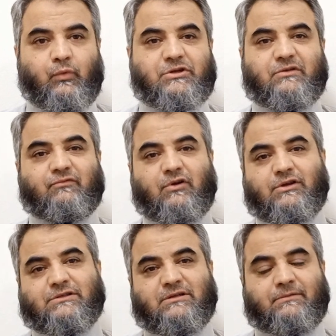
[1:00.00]
vision
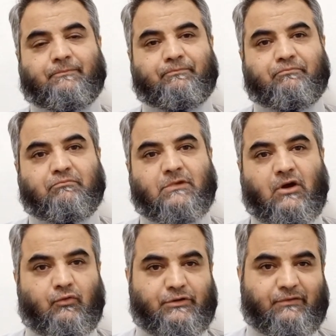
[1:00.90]
was
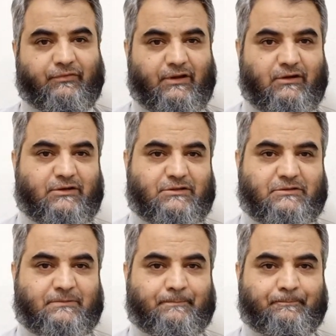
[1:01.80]
counting
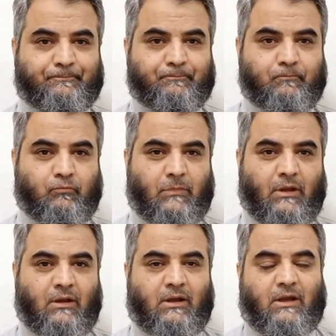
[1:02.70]
fingers
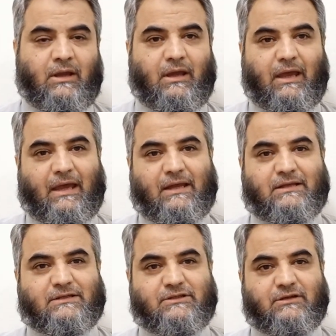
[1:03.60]

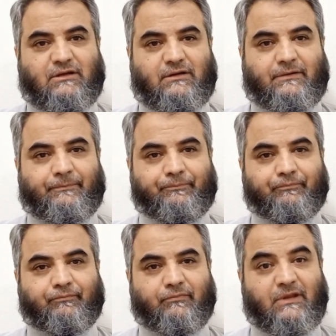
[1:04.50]
and
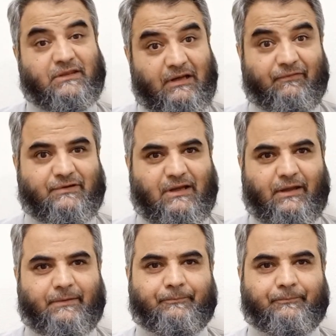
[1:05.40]
in the left eye.